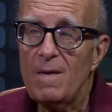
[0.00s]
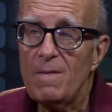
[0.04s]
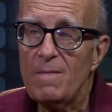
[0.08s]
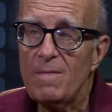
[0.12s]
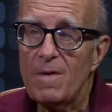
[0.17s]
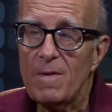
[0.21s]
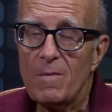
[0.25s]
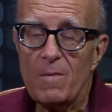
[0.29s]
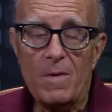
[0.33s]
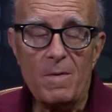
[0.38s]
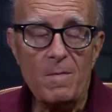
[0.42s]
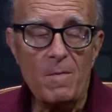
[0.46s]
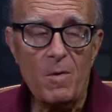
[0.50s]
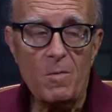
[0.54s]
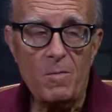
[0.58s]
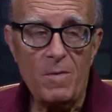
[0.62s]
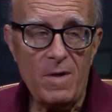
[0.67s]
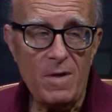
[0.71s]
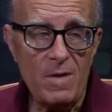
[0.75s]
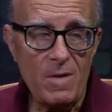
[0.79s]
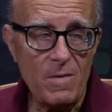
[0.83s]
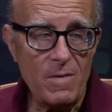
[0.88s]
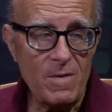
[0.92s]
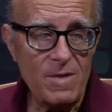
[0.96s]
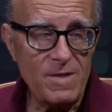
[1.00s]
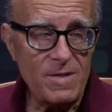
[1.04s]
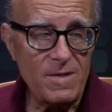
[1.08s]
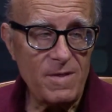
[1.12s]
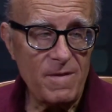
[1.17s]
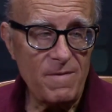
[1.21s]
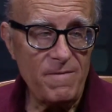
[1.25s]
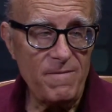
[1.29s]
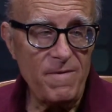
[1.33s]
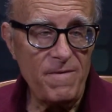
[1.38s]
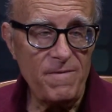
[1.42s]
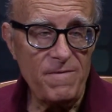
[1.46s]
But when Mumia was a
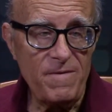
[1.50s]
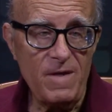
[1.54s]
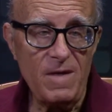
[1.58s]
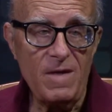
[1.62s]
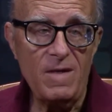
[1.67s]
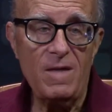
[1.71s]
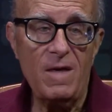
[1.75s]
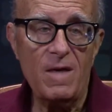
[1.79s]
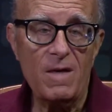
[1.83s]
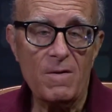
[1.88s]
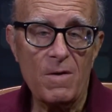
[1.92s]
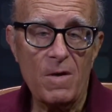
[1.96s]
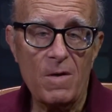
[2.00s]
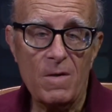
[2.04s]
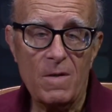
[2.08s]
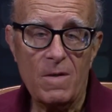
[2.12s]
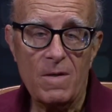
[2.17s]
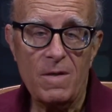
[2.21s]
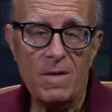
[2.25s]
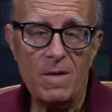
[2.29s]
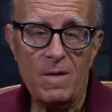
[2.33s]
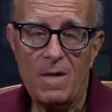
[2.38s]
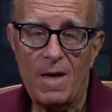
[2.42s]
15-year-old